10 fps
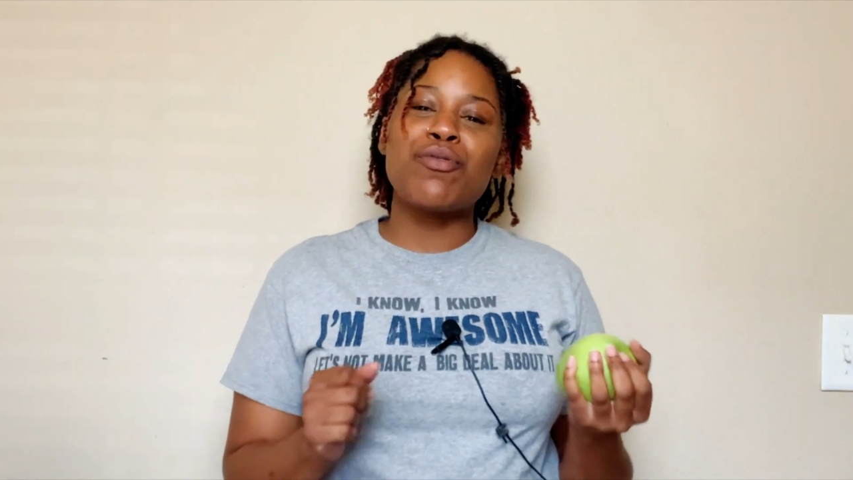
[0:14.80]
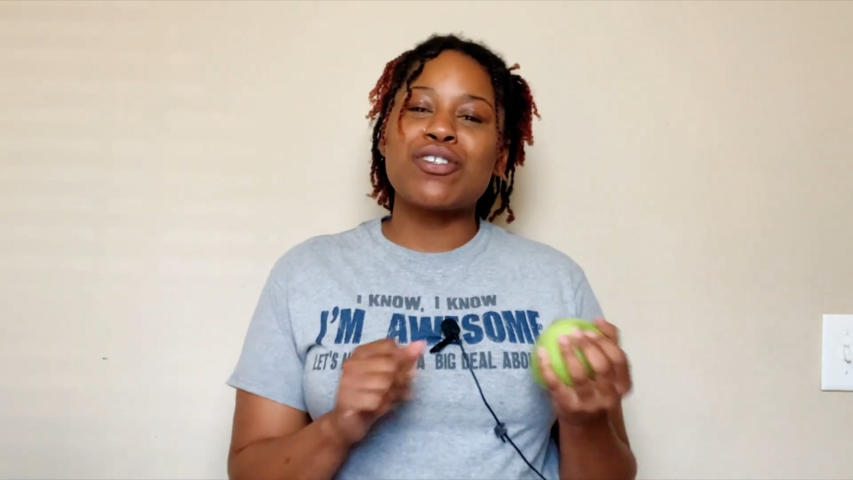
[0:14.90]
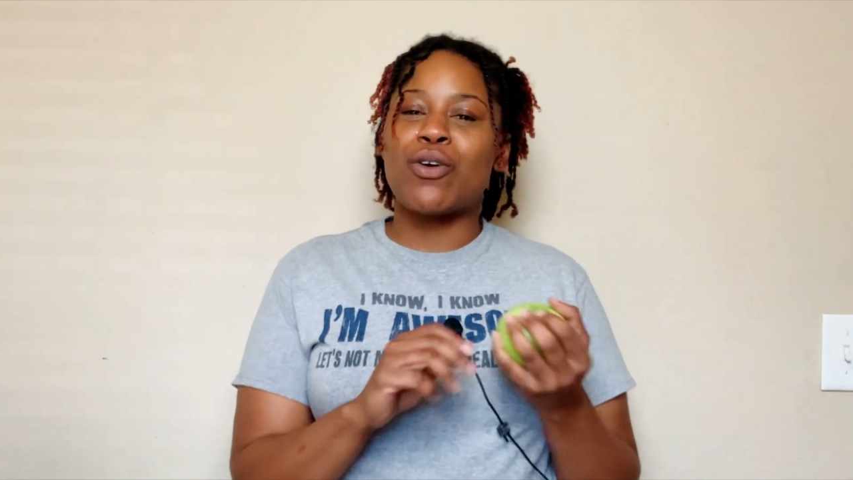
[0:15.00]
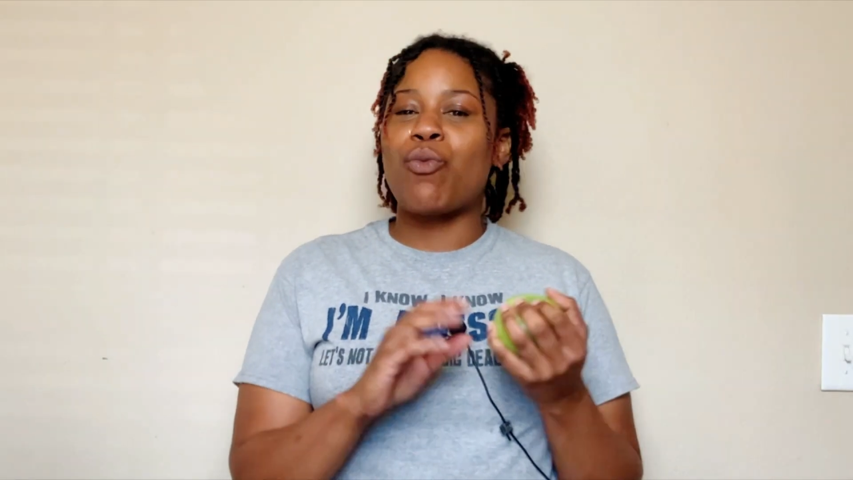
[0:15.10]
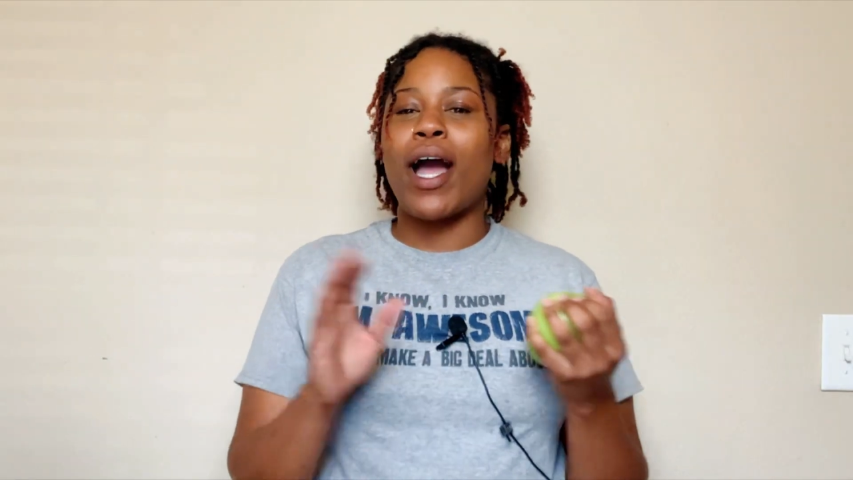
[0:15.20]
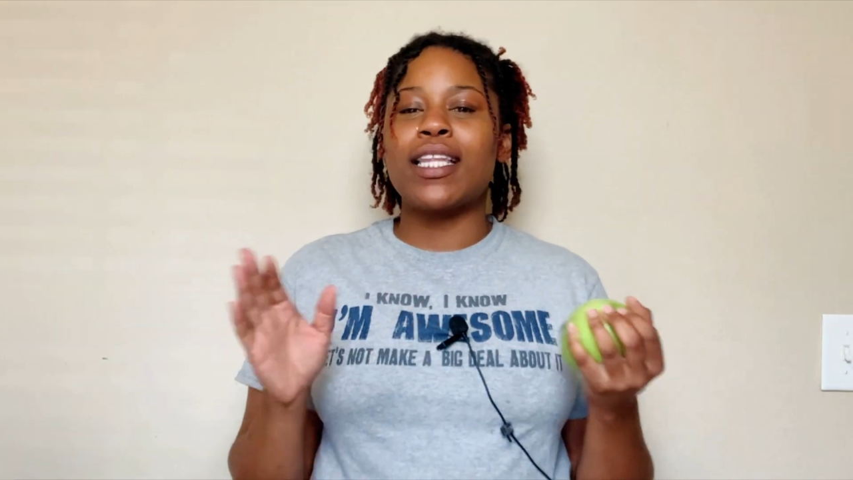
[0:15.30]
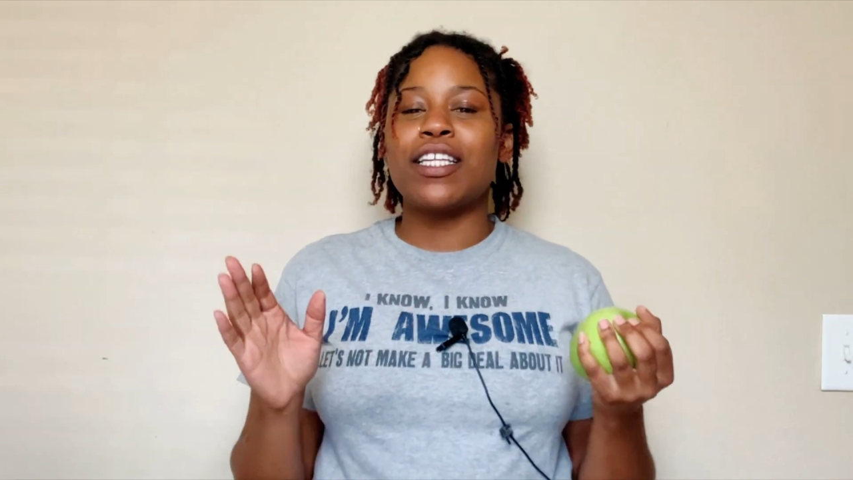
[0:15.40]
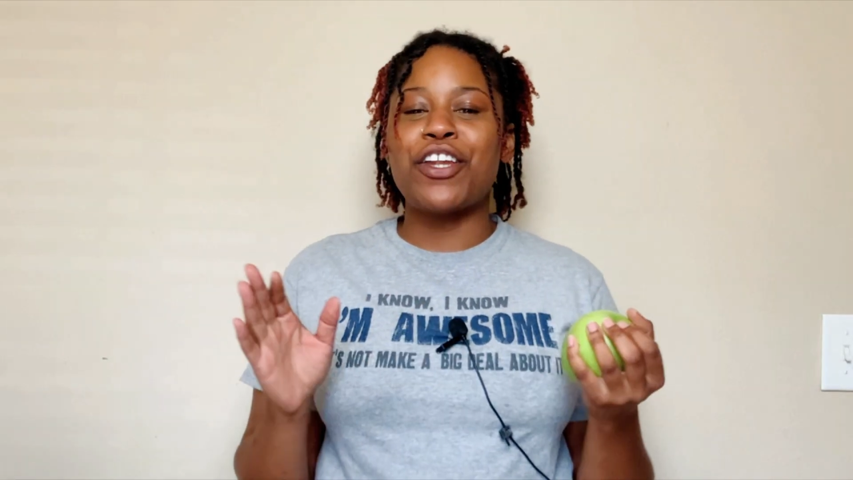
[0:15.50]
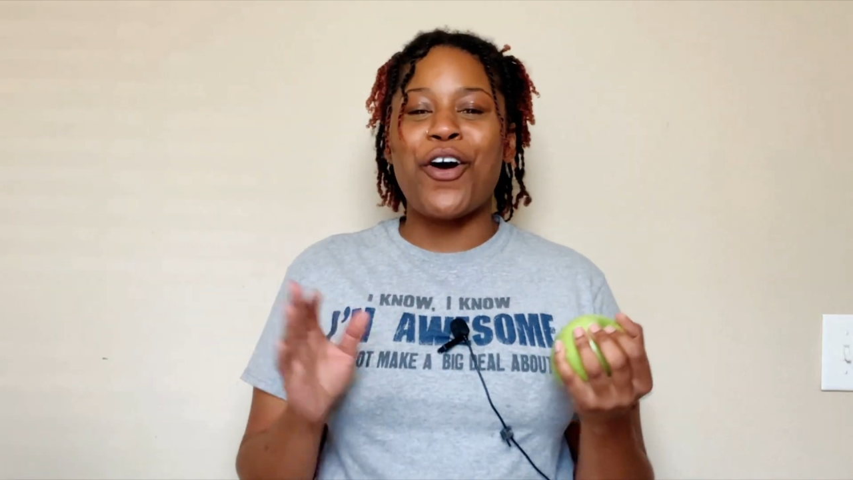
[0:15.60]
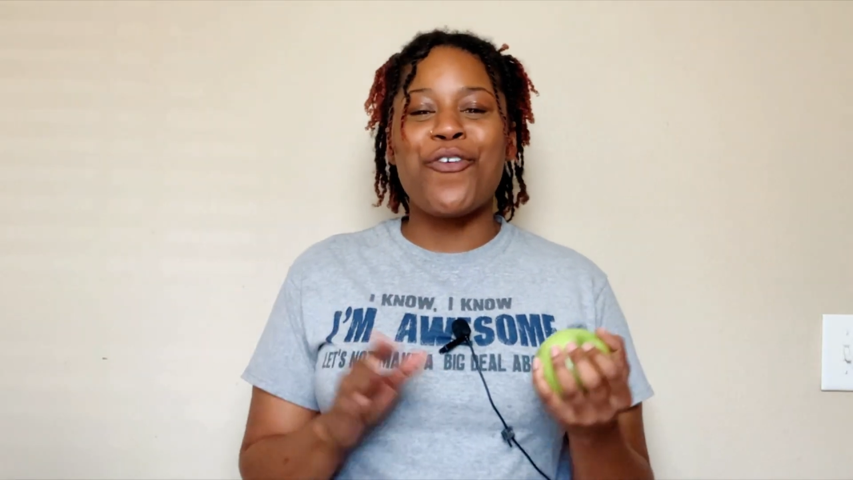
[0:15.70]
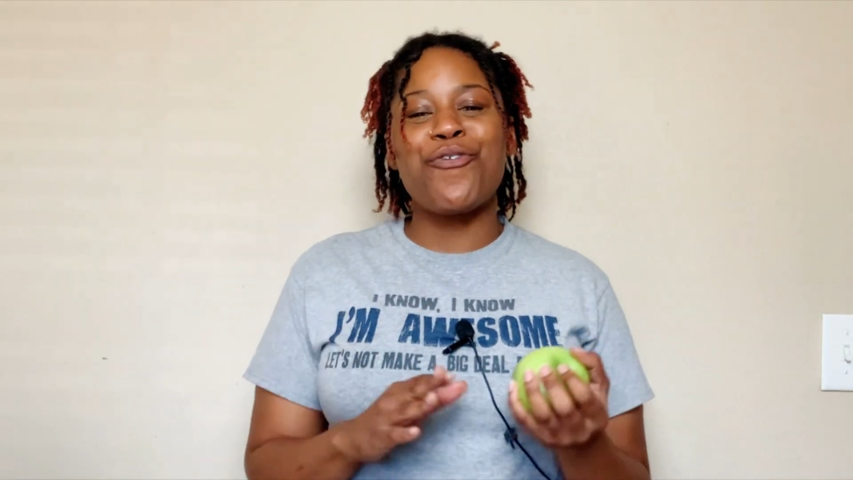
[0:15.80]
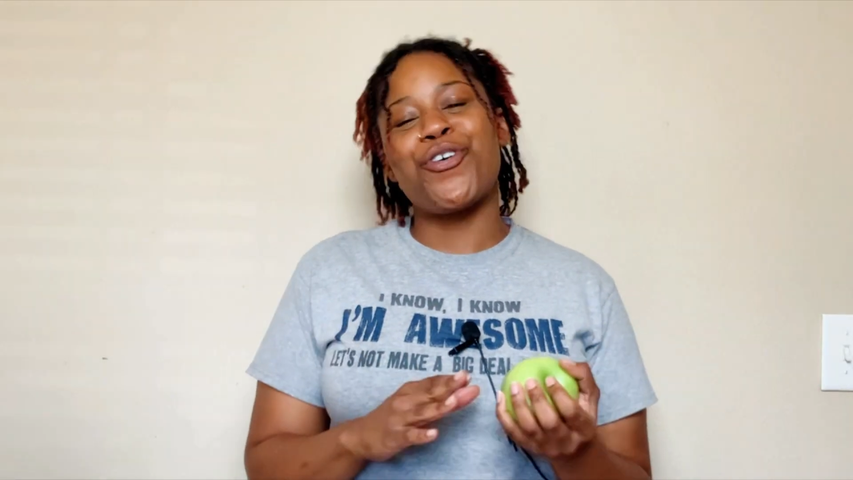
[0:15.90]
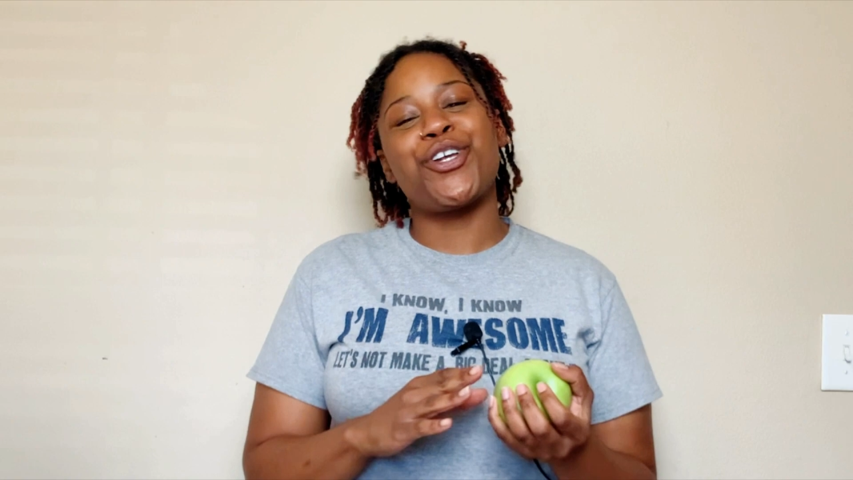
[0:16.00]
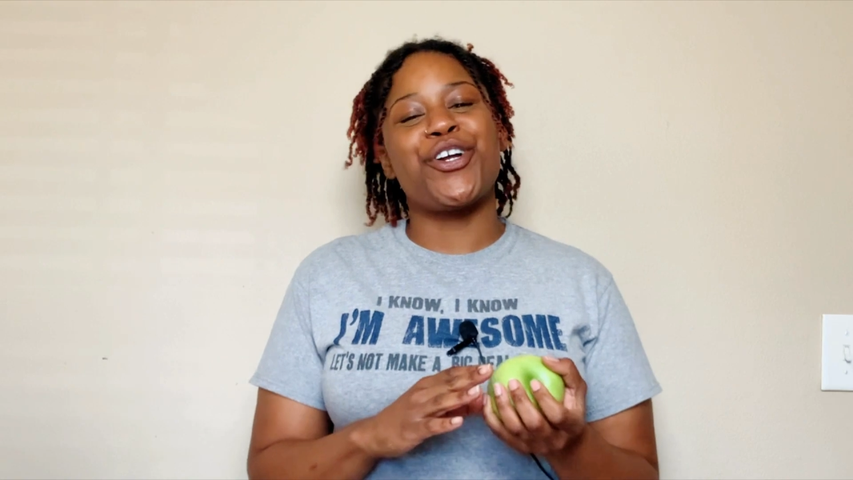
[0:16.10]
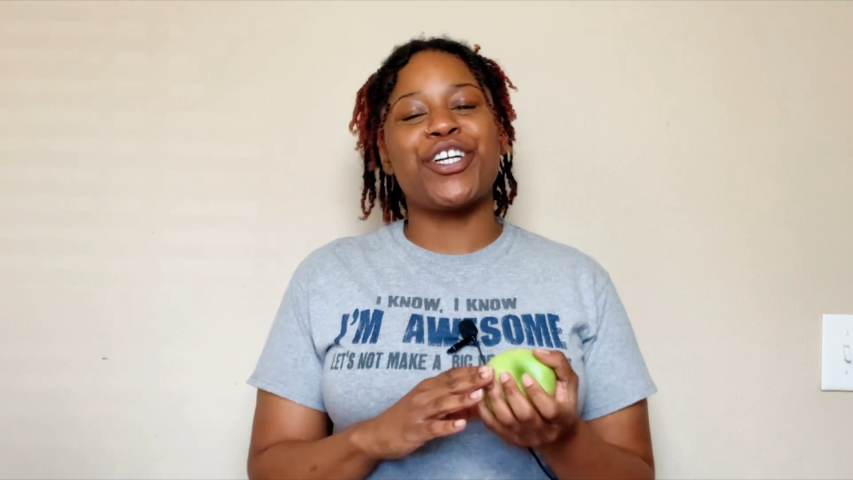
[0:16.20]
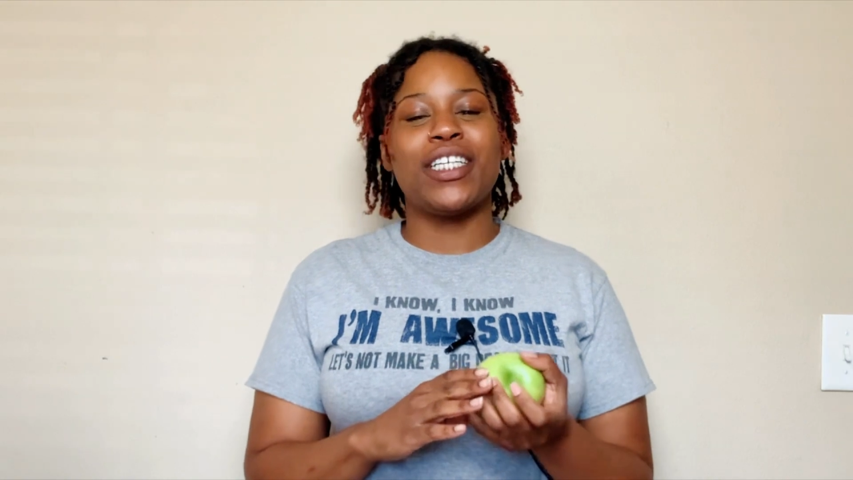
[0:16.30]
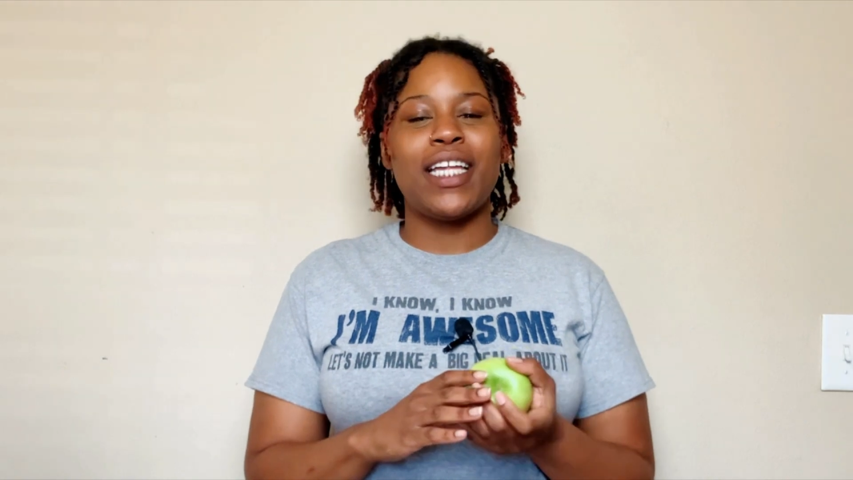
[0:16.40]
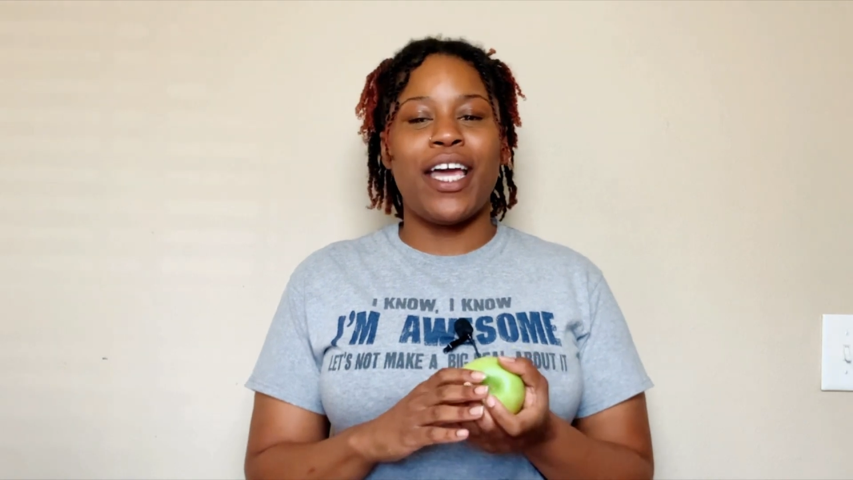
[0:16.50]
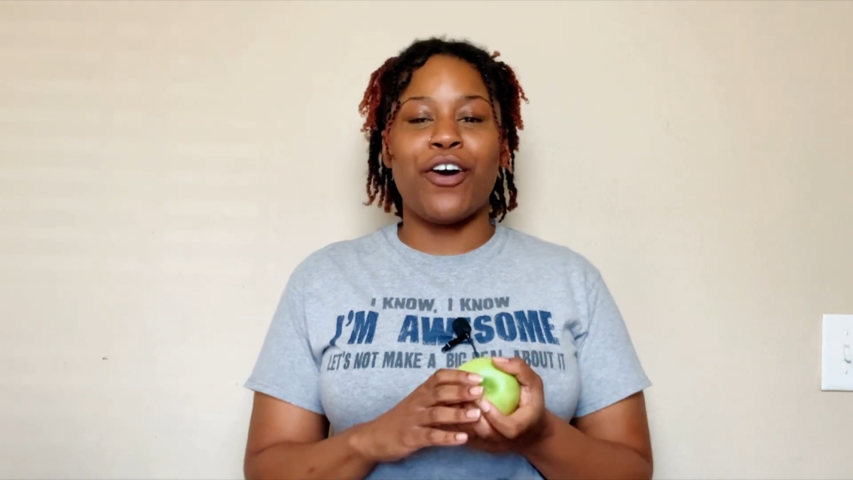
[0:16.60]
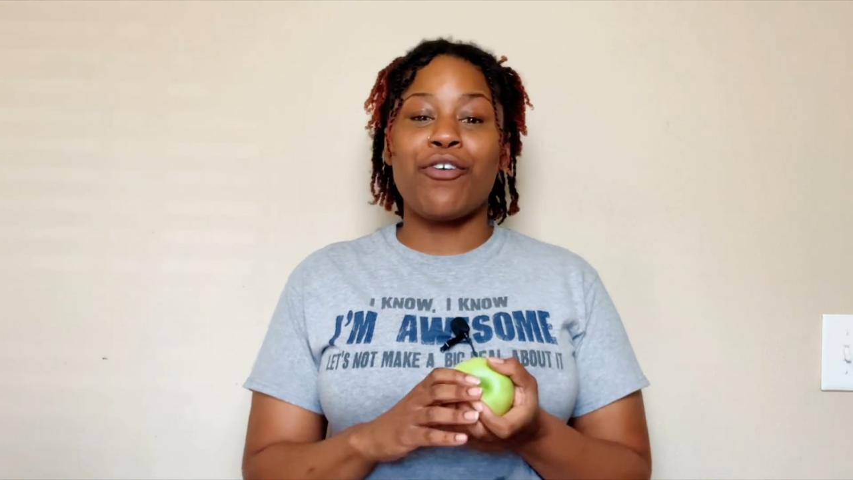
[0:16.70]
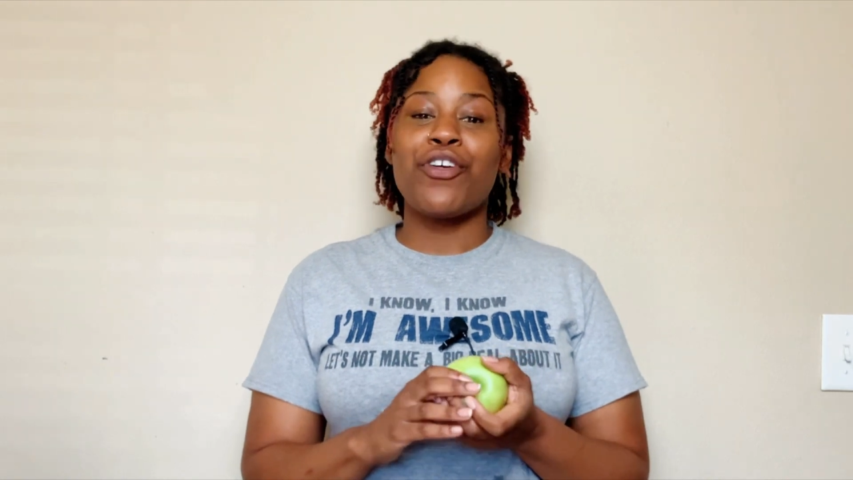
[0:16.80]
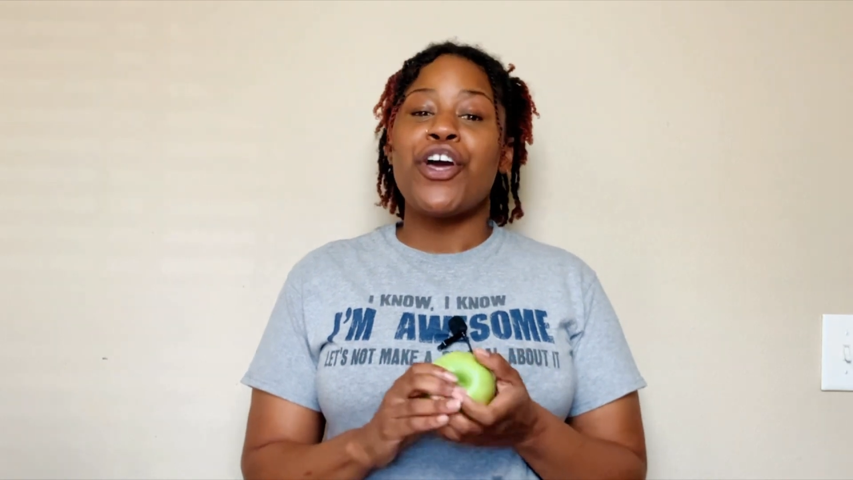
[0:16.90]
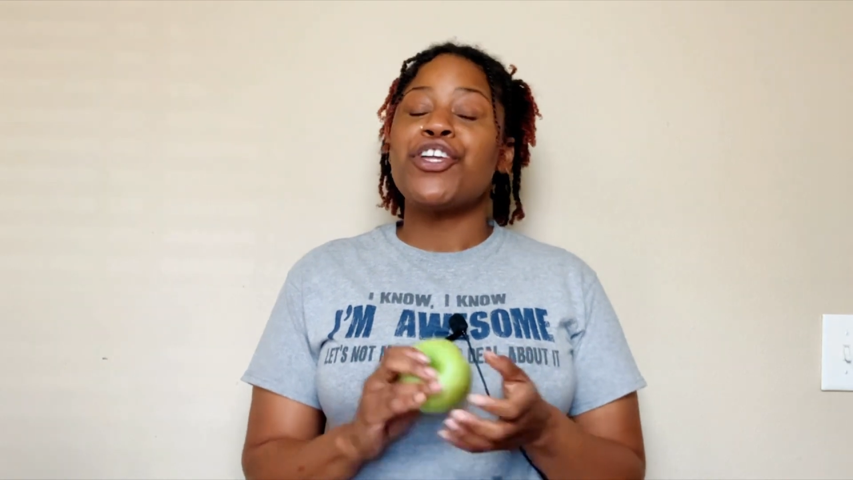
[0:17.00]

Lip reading: apples are widely known for your good health.